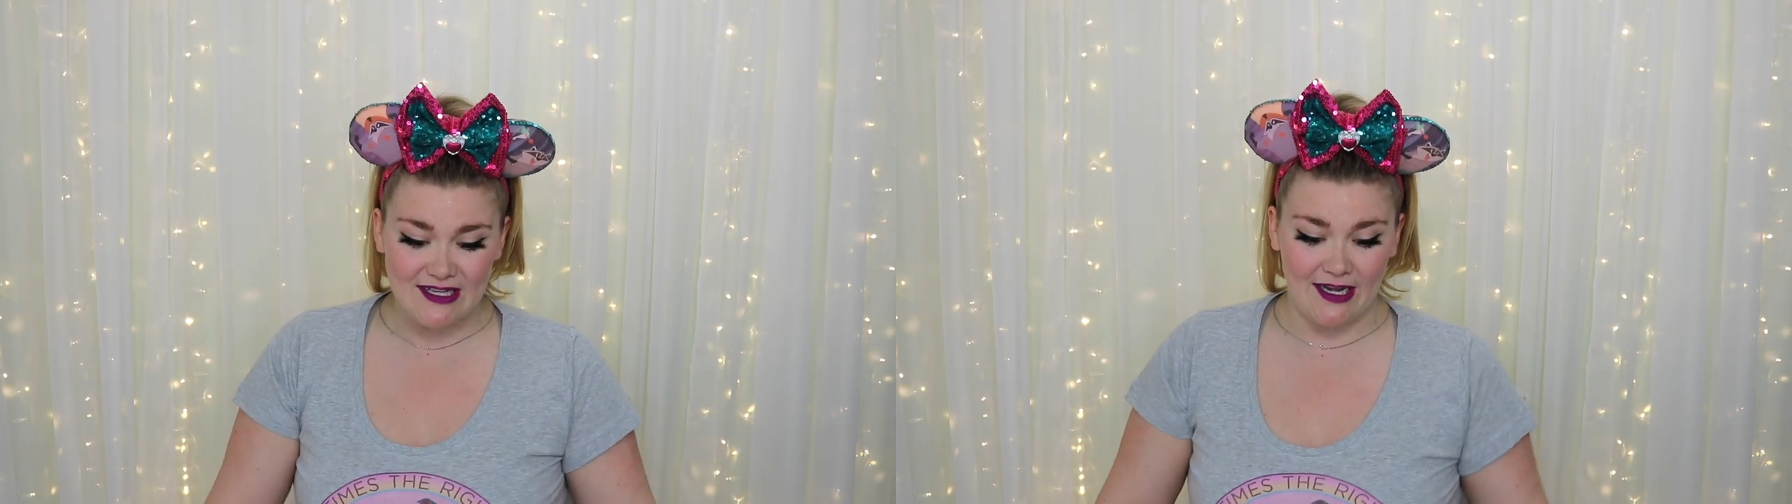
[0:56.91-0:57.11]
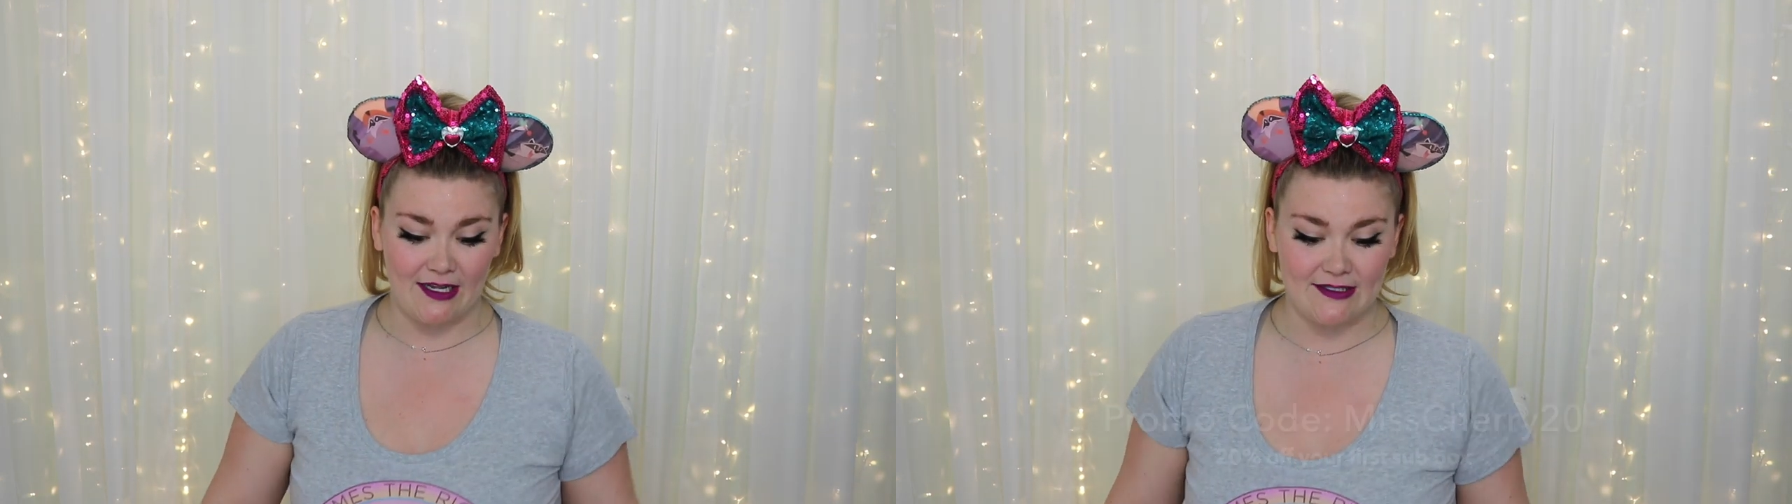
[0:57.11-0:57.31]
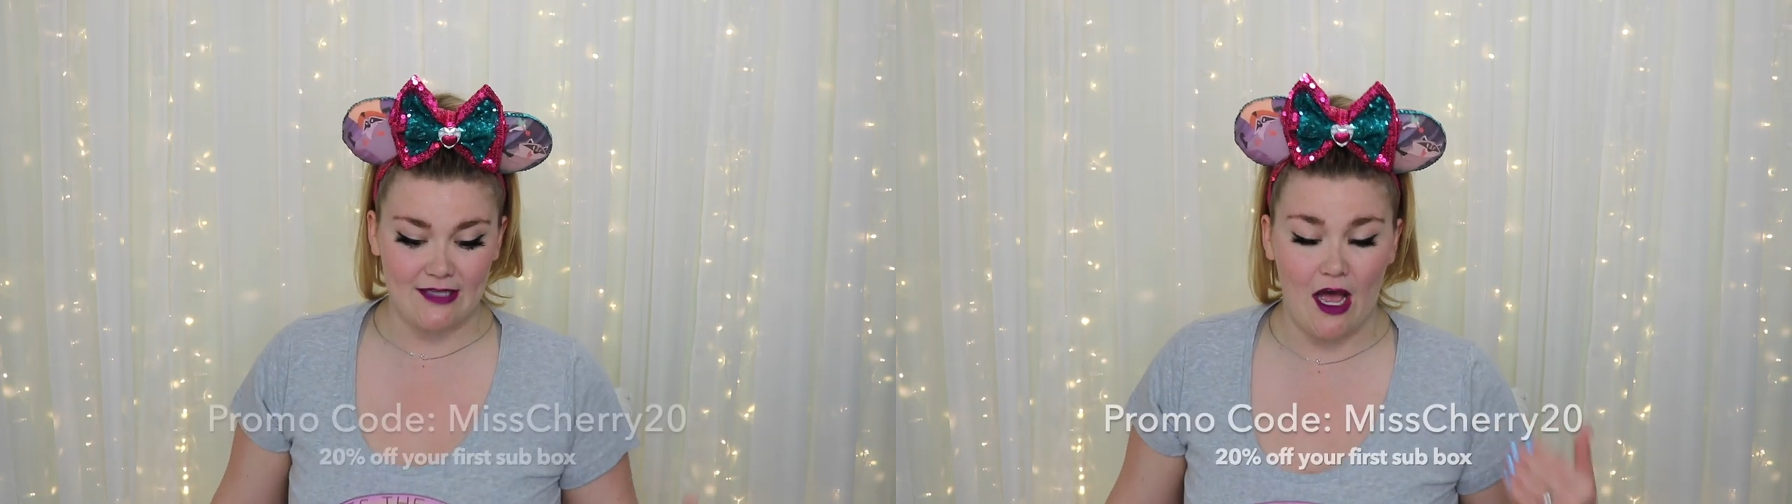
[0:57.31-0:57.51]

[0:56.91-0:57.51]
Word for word: and it's